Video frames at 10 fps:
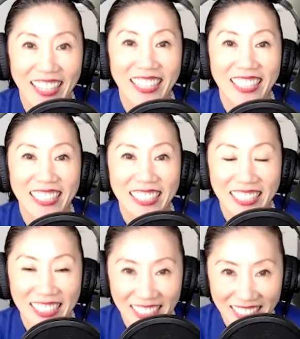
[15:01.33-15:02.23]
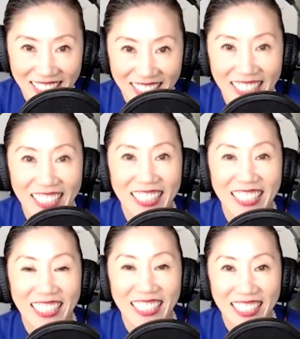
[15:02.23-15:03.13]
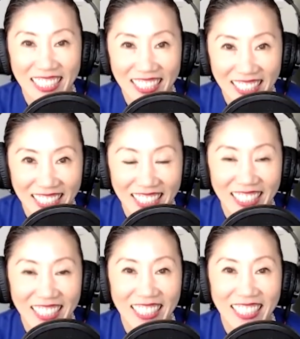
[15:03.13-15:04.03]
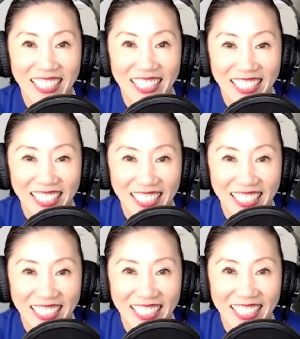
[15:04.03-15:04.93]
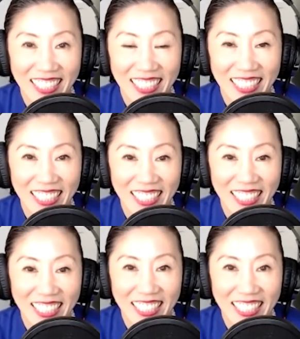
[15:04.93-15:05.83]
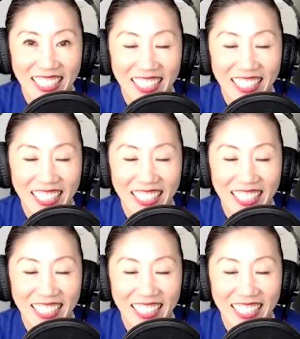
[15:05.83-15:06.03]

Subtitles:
The person shown says nothing.